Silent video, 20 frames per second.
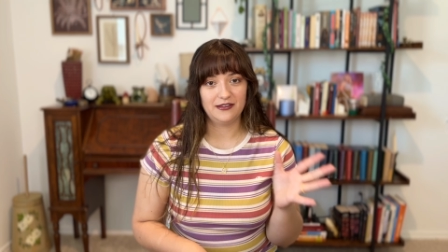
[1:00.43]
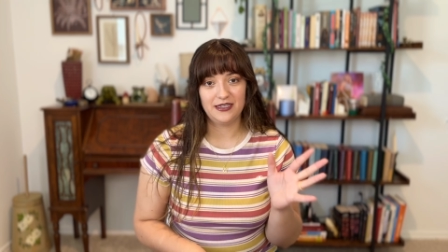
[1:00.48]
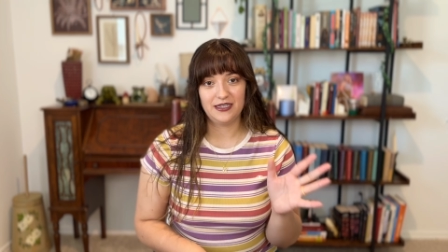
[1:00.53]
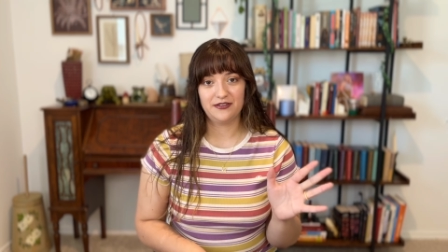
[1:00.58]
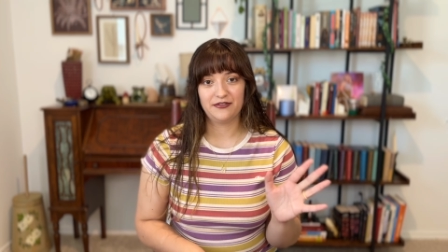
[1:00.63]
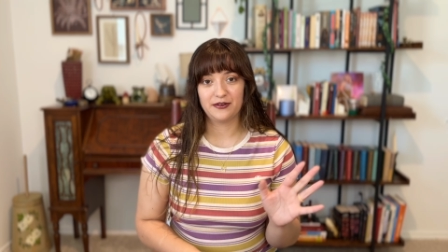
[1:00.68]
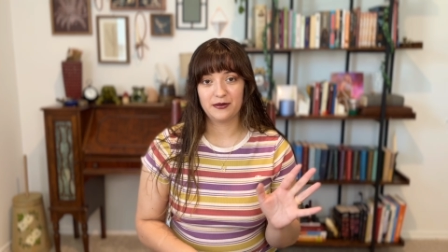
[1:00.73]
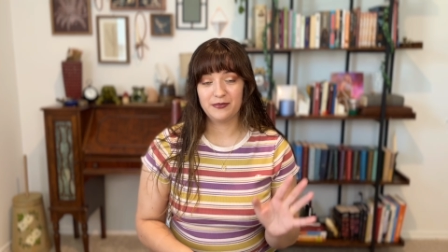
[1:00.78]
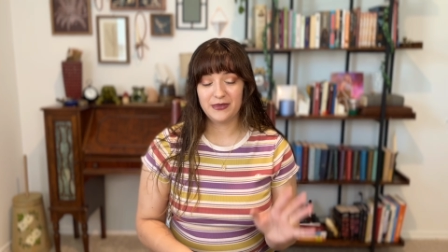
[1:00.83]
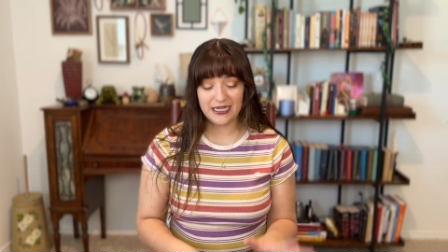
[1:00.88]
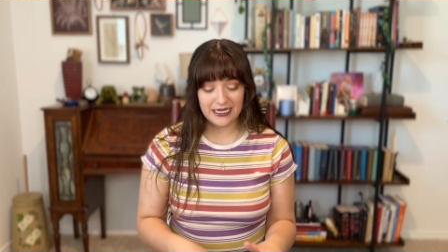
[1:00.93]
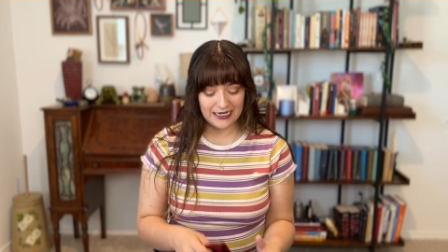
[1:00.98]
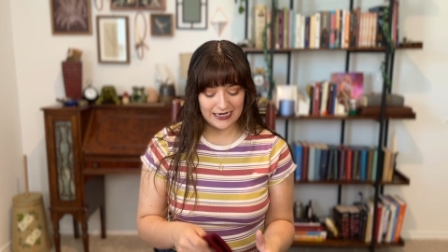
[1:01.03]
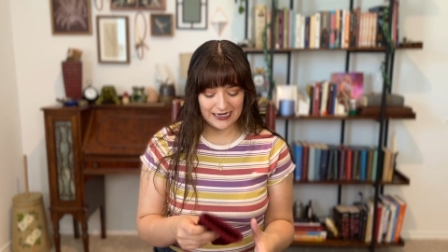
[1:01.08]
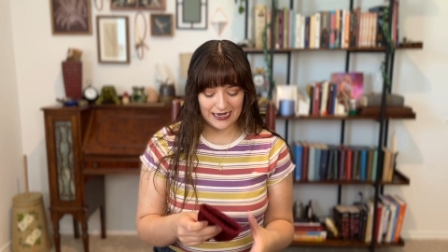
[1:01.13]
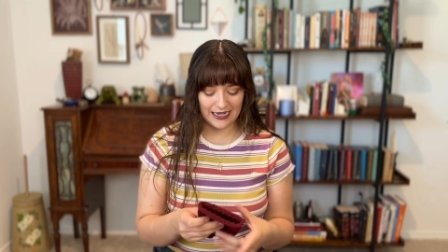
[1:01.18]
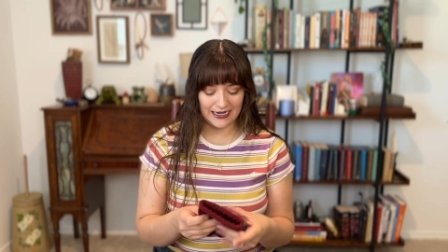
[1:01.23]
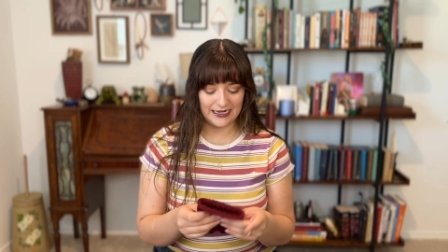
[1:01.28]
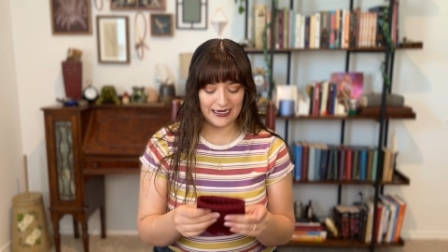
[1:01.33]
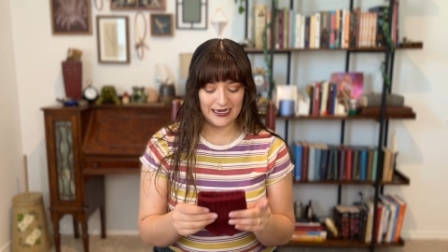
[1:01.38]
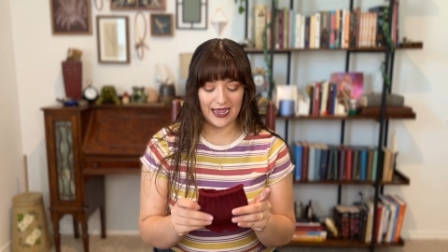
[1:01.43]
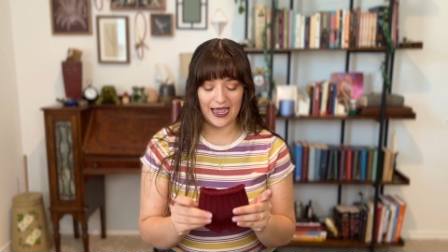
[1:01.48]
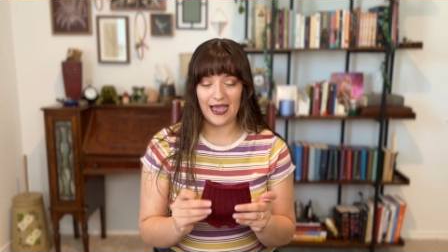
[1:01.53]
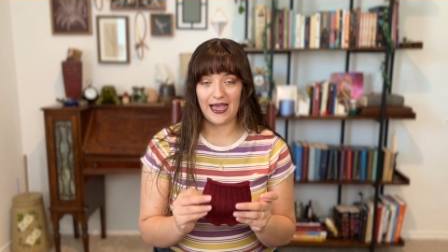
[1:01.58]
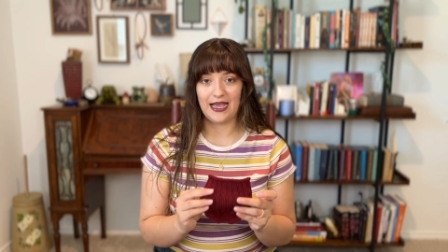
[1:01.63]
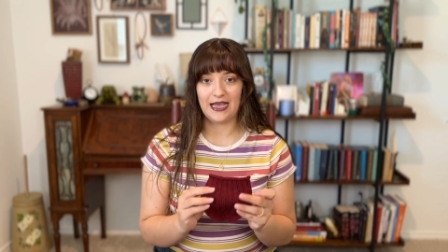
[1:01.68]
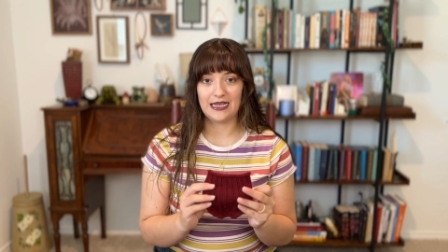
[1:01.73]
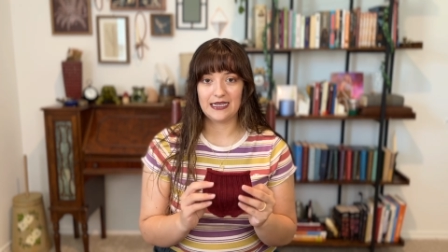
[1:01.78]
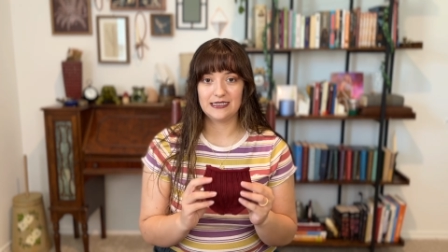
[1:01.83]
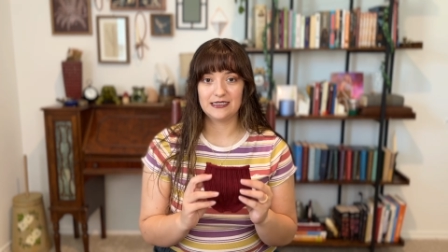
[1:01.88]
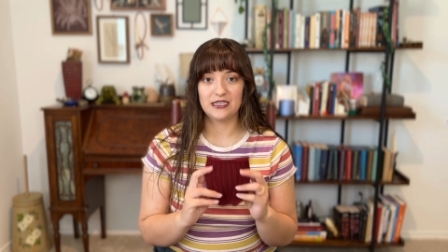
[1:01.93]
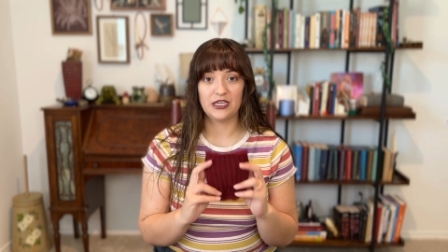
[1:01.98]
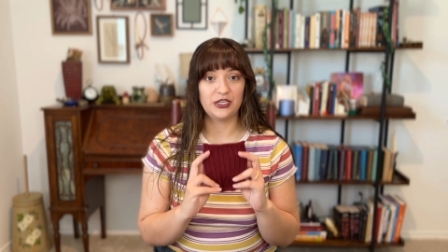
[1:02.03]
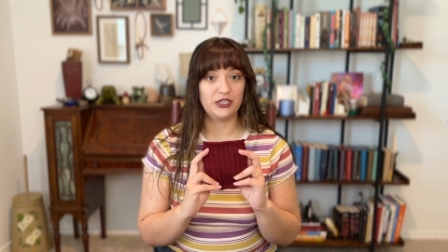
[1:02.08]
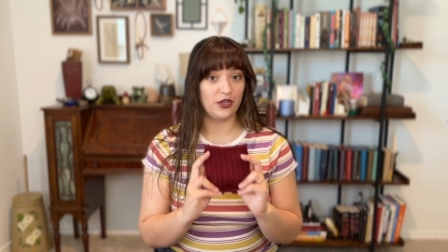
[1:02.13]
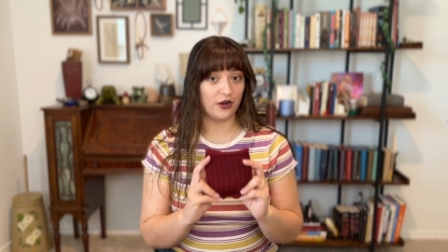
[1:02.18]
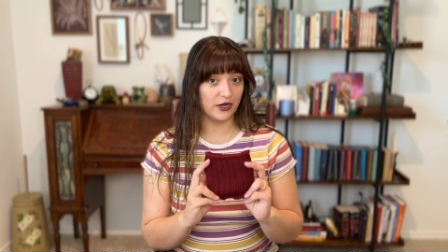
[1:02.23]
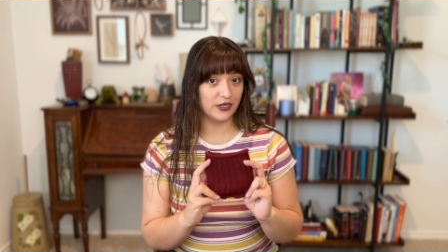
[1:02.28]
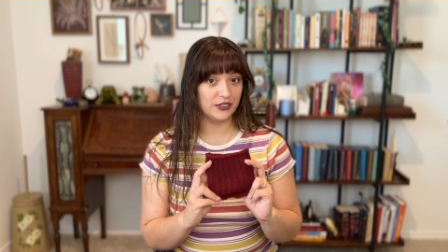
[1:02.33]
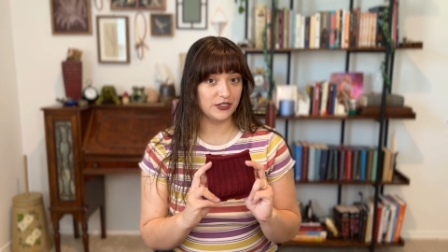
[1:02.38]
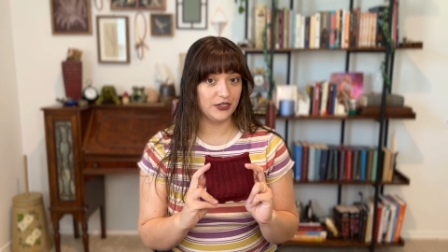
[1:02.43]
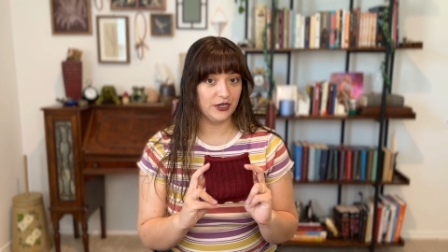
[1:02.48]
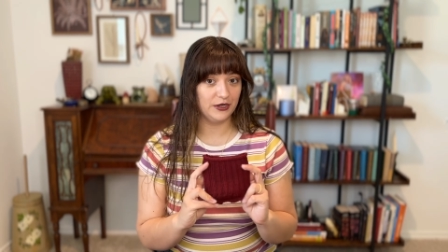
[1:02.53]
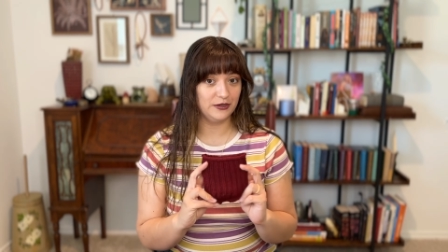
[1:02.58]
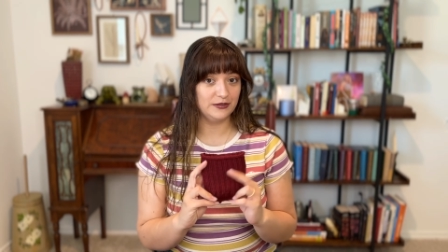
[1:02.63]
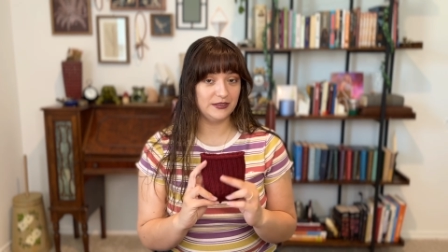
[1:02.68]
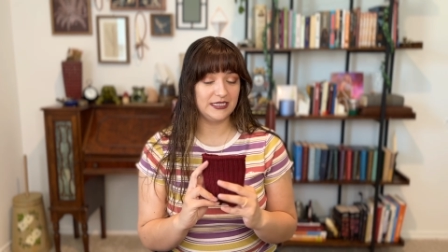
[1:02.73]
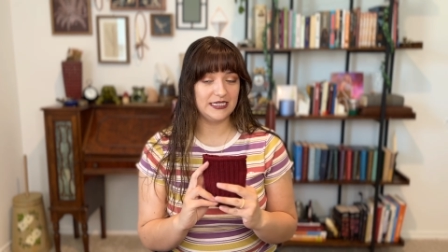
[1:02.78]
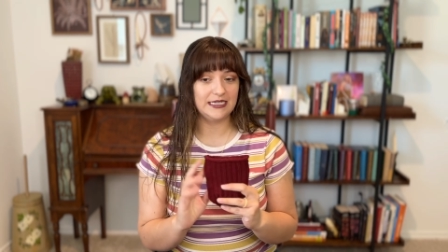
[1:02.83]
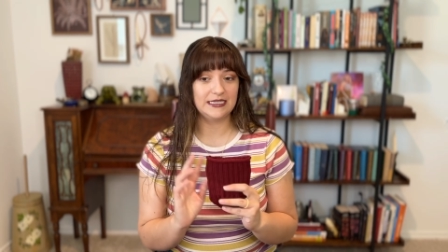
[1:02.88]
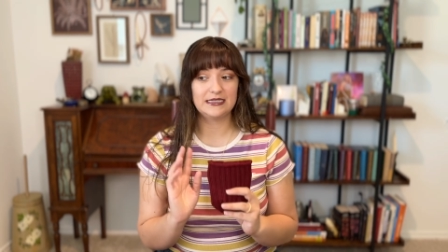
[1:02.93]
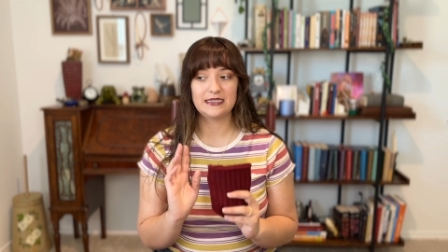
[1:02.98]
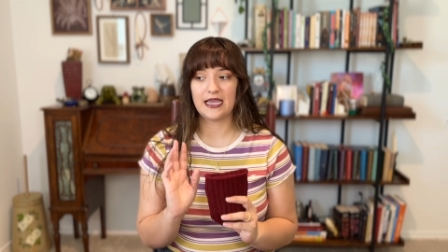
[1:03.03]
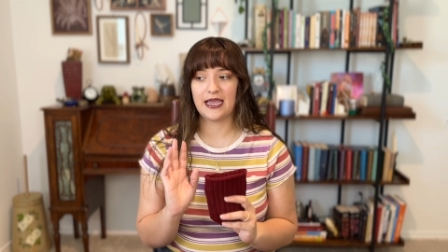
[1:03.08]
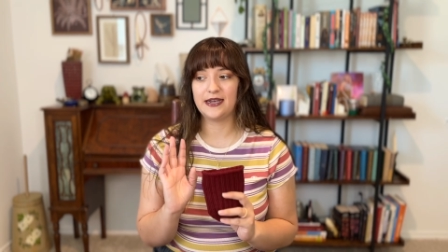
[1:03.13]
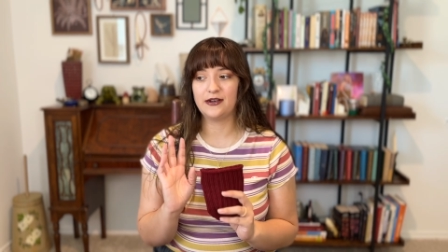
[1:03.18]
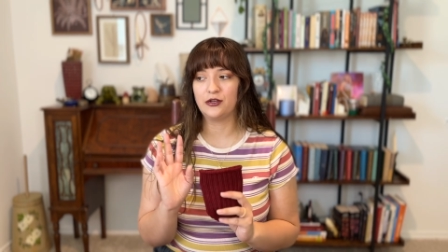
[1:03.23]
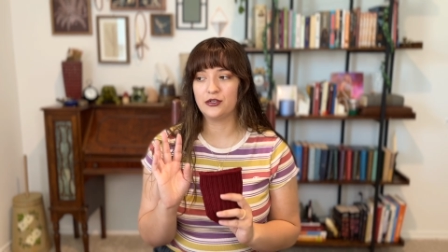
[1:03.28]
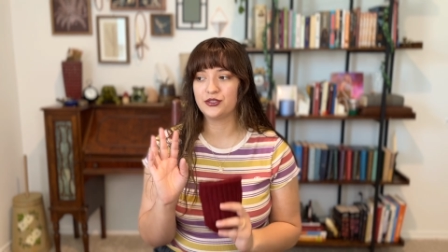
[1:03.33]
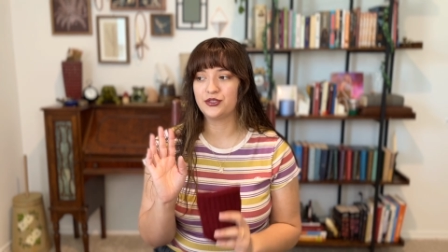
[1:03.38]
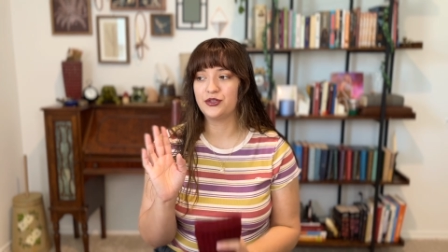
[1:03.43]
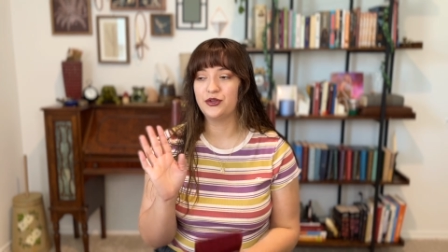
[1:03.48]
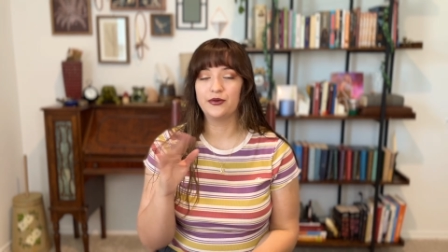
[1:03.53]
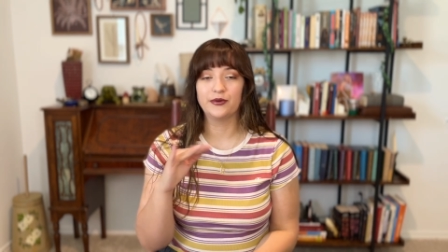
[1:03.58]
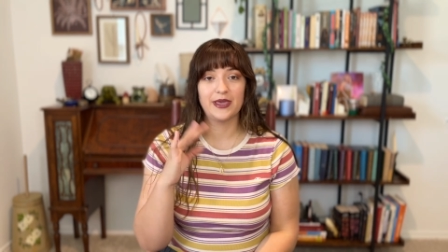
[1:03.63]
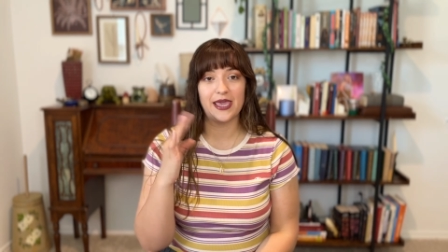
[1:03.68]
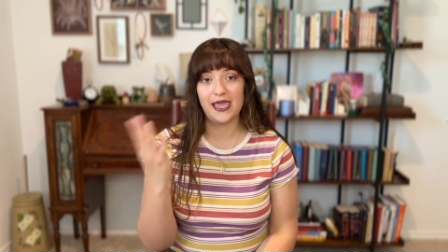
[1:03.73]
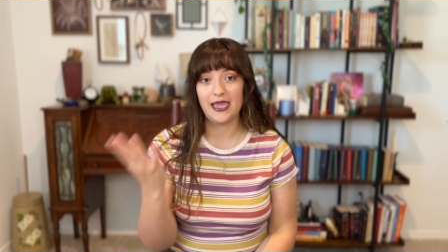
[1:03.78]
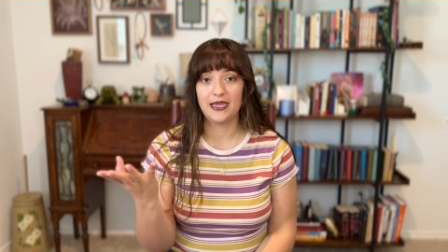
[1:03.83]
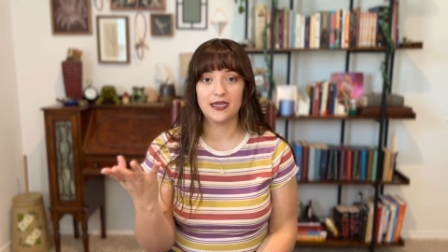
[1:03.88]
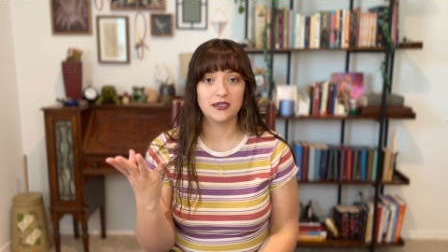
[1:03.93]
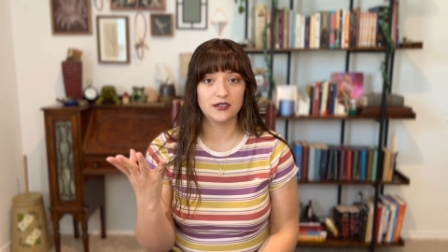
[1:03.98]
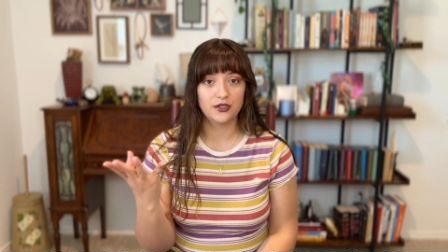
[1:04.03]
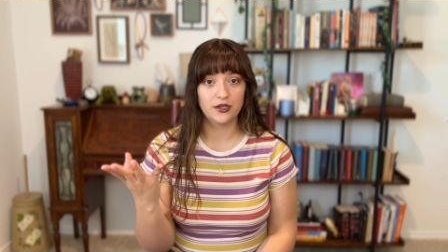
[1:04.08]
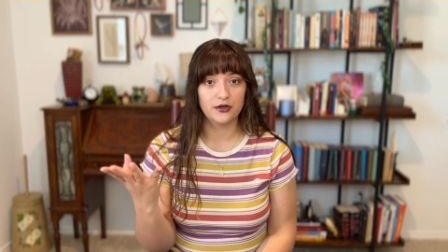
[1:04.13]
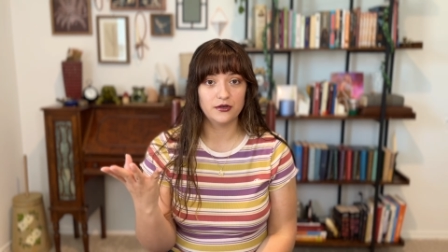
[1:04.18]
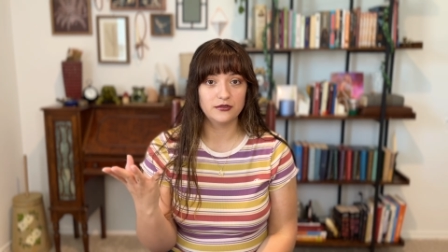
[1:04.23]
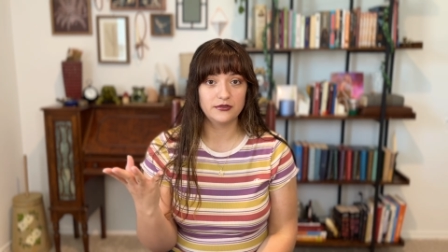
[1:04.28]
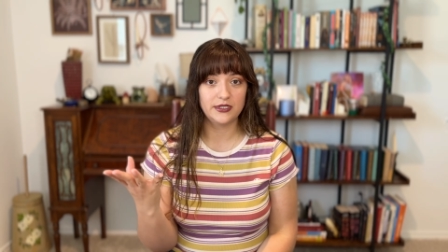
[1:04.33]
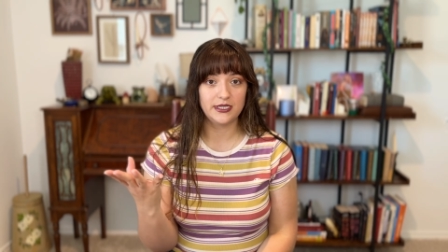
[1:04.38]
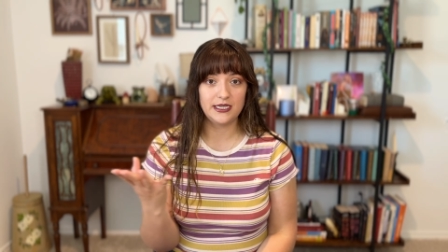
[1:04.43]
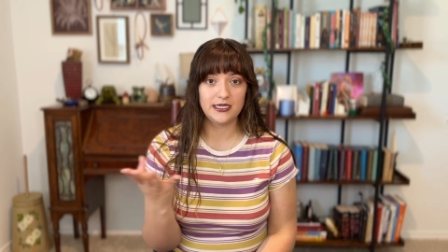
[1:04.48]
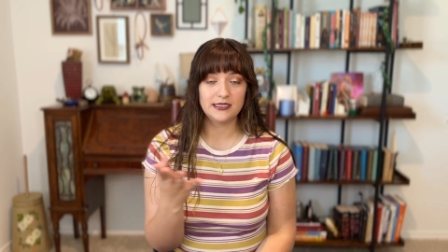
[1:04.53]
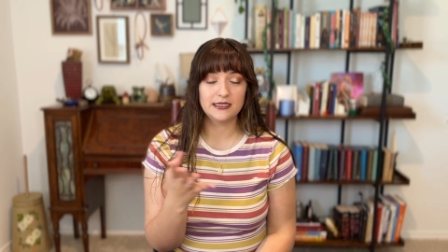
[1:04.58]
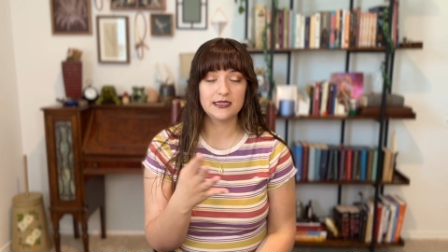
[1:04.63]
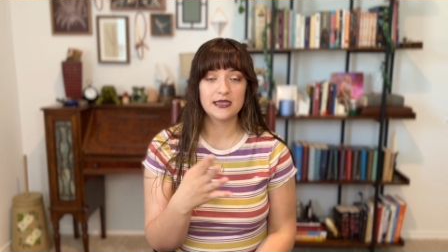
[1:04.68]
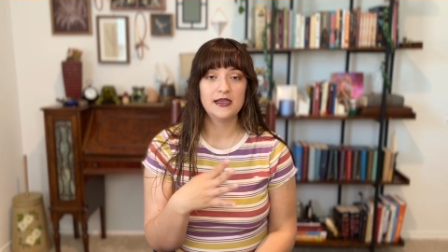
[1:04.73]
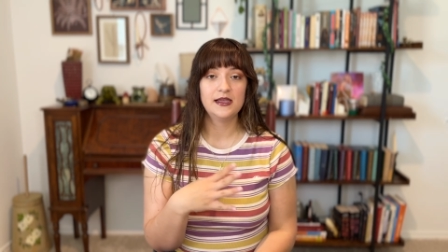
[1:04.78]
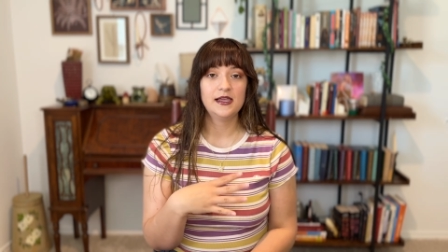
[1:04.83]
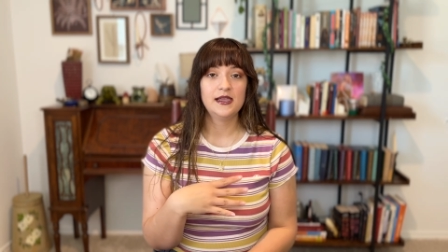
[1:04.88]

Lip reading: from Knitty Natty has yarn cozies and also can cozies.